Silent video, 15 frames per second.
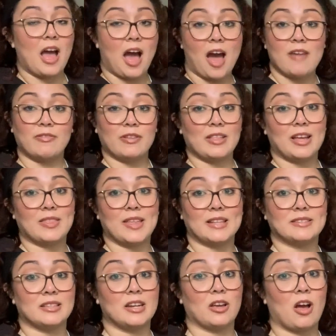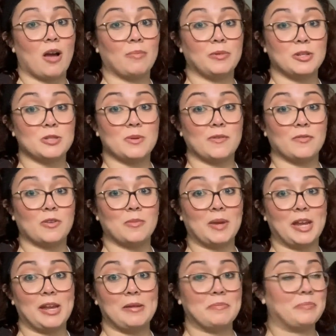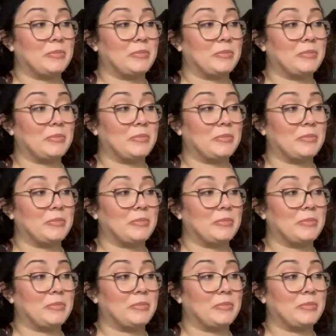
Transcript: I feel like that's an accomplishment for me